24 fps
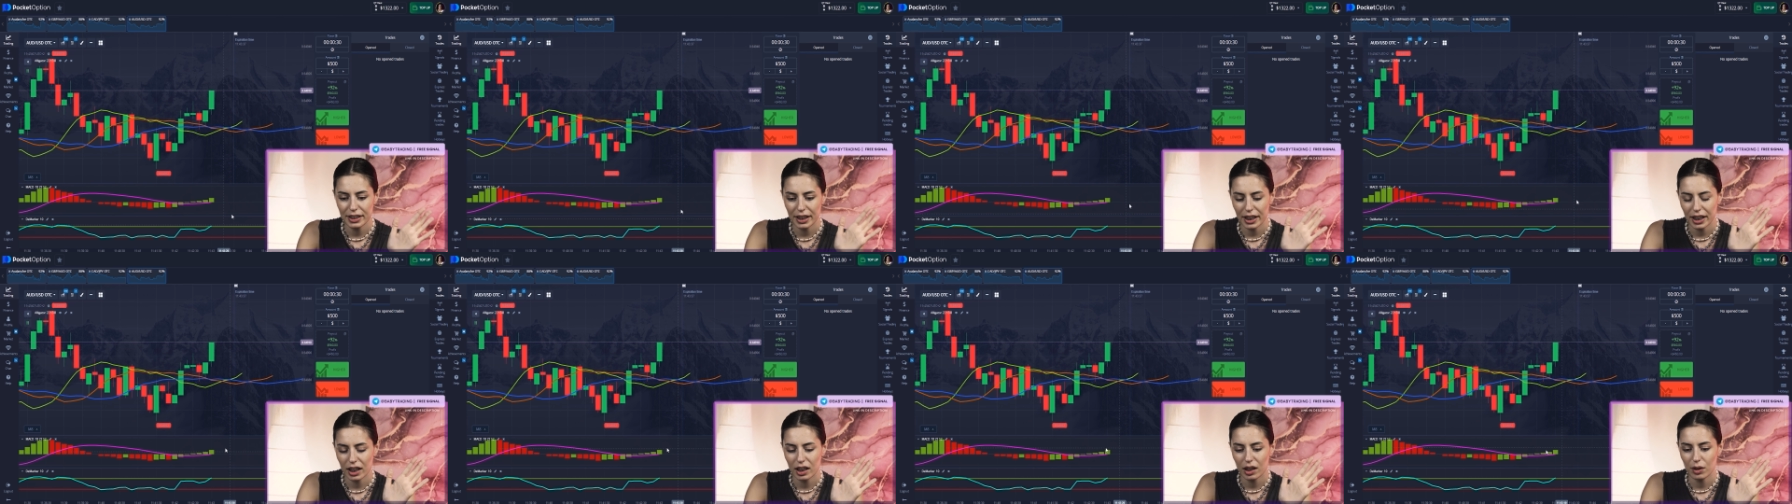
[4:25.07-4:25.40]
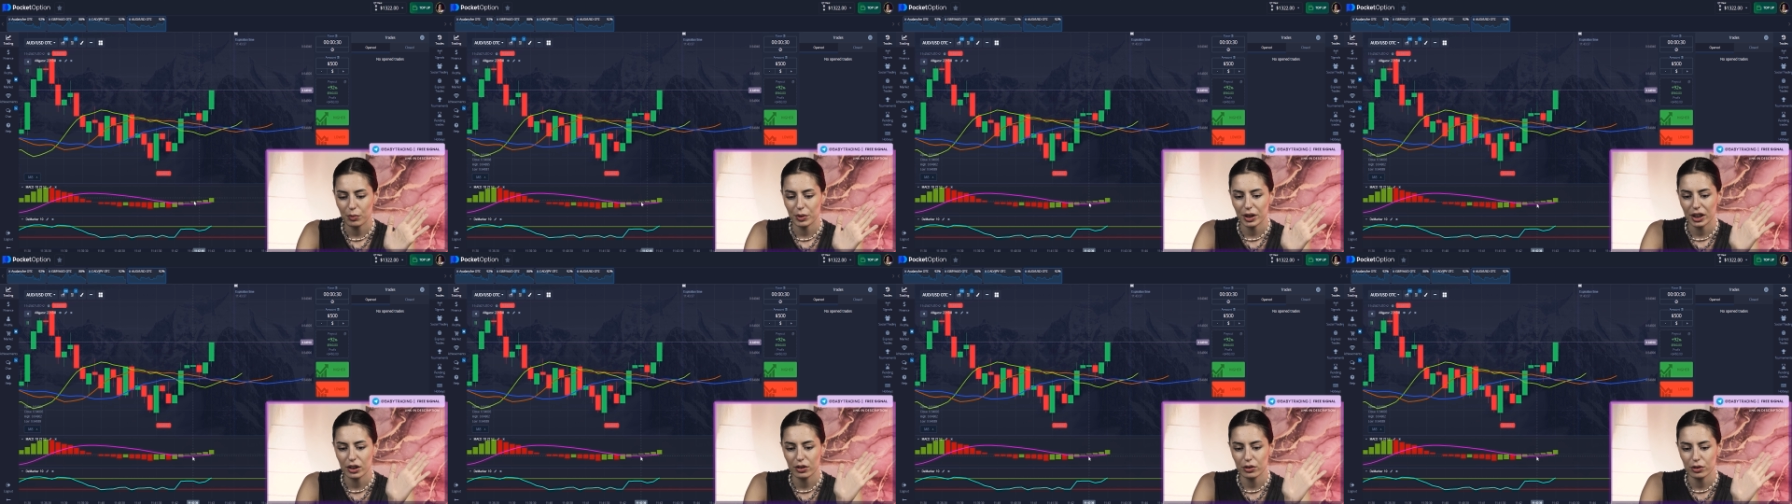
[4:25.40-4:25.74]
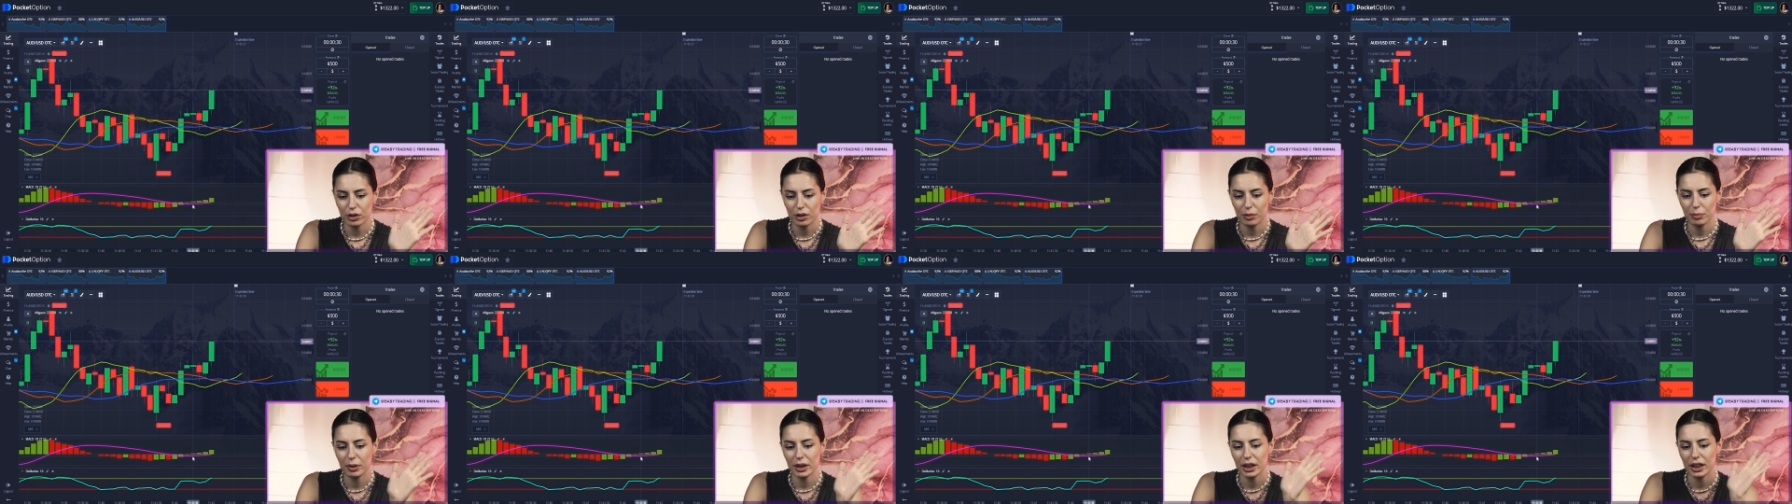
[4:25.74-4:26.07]
there we
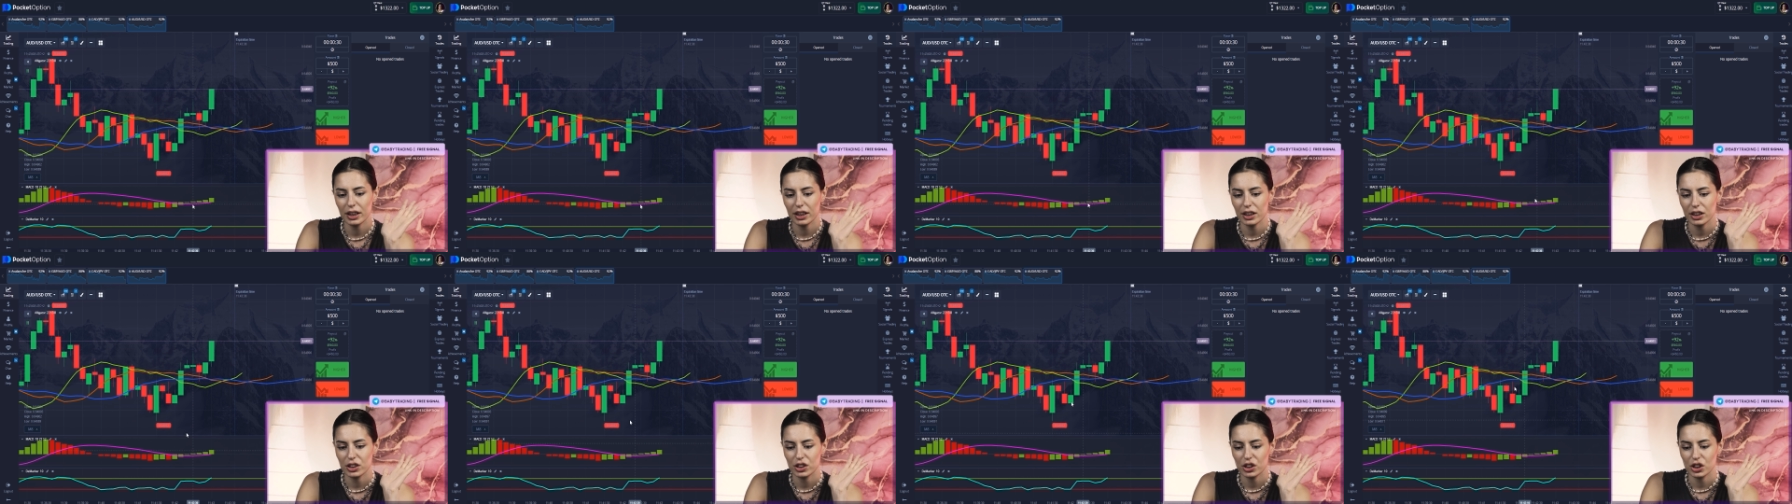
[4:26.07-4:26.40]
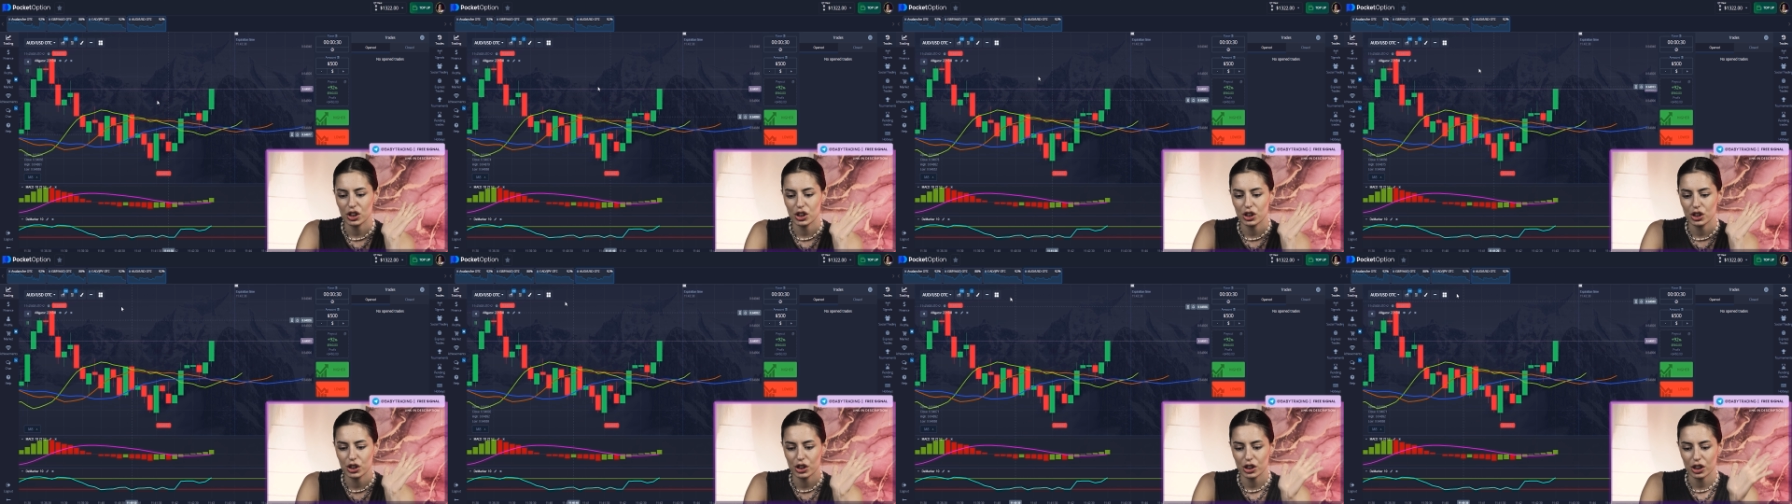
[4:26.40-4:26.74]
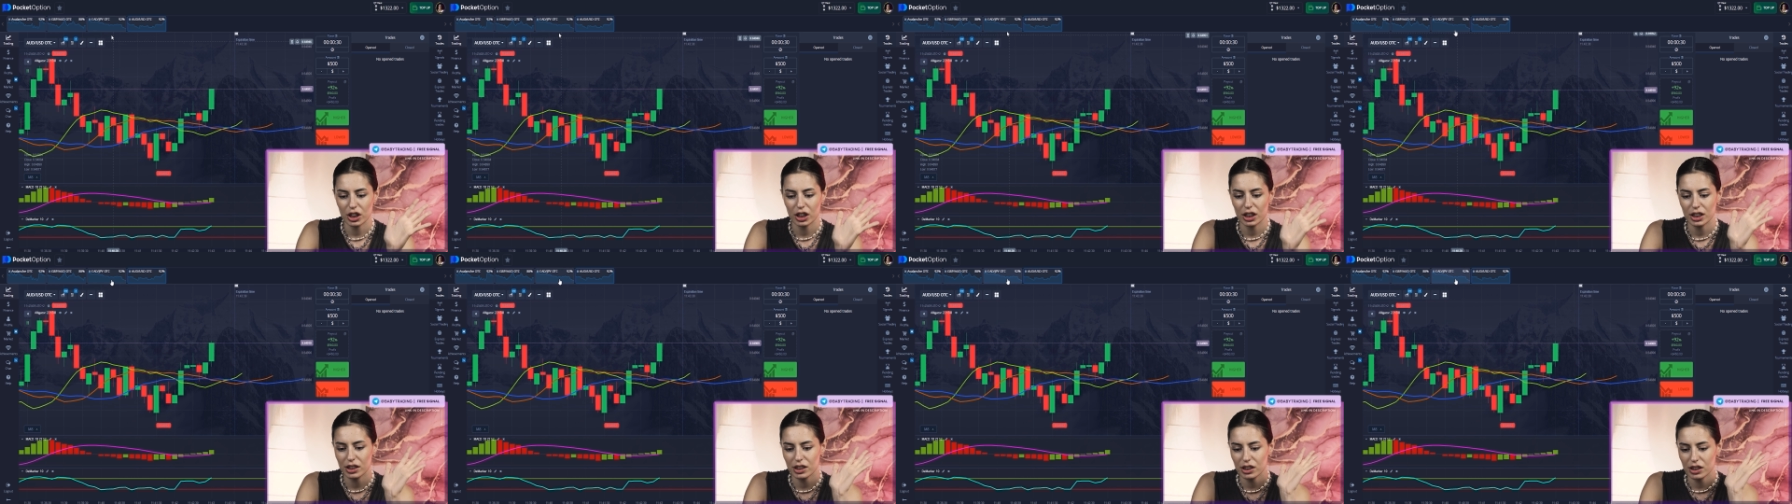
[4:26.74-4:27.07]
could be
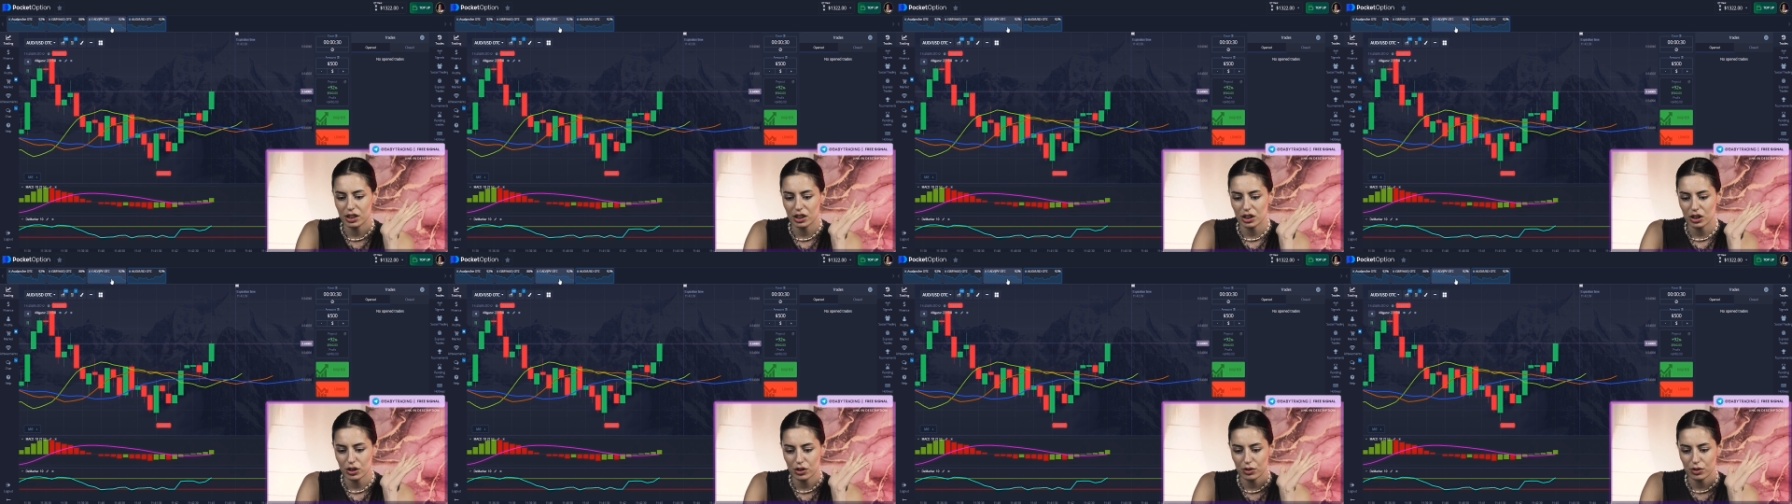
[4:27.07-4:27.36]
just